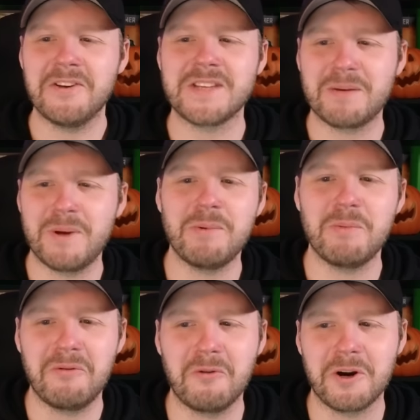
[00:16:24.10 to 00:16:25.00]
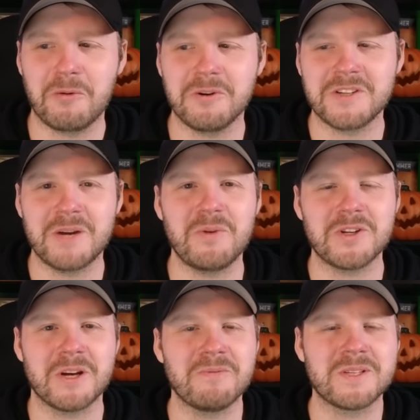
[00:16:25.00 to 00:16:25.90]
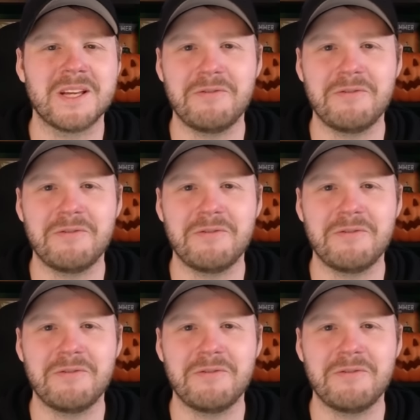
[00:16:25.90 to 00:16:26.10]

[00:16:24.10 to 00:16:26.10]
It feels like maybe before your World Championships,